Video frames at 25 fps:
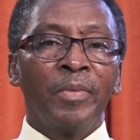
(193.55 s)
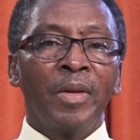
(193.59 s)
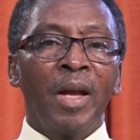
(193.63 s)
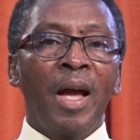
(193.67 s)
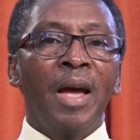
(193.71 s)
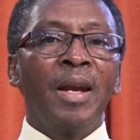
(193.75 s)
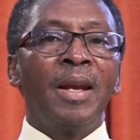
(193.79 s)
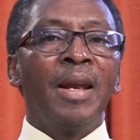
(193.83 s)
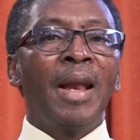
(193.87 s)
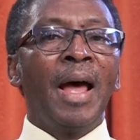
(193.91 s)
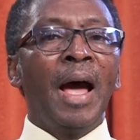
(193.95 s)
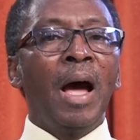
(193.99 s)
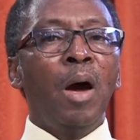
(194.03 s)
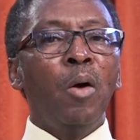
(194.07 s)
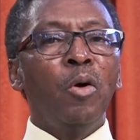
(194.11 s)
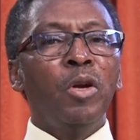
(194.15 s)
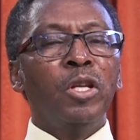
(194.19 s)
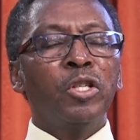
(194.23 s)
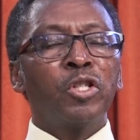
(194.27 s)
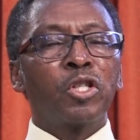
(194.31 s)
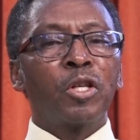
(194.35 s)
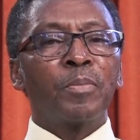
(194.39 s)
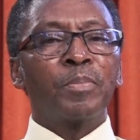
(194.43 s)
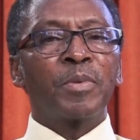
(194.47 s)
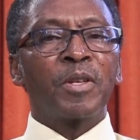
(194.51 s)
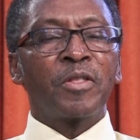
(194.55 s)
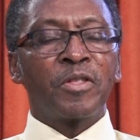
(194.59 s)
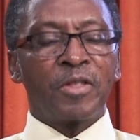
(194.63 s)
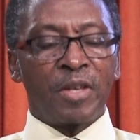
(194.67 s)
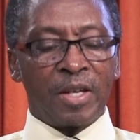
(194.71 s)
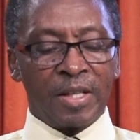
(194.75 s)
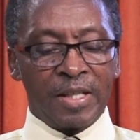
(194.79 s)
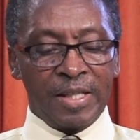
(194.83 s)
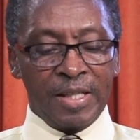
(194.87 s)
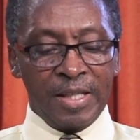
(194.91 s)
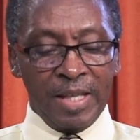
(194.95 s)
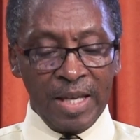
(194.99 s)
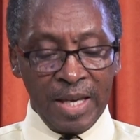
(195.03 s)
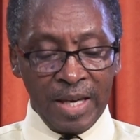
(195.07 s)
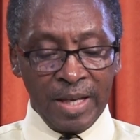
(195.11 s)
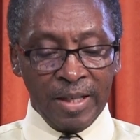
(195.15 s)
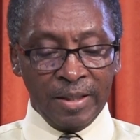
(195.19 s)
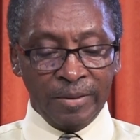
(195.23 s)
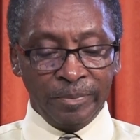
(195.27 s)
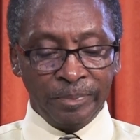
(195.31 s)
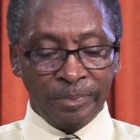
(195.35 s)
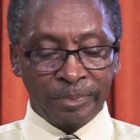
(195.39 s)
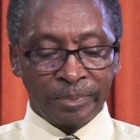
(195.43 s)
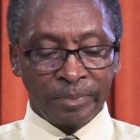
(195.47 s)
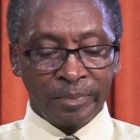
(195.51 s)
And now in chapter
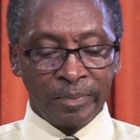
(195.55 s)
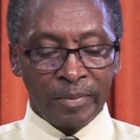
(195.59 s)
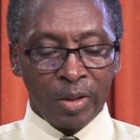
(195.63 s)
13,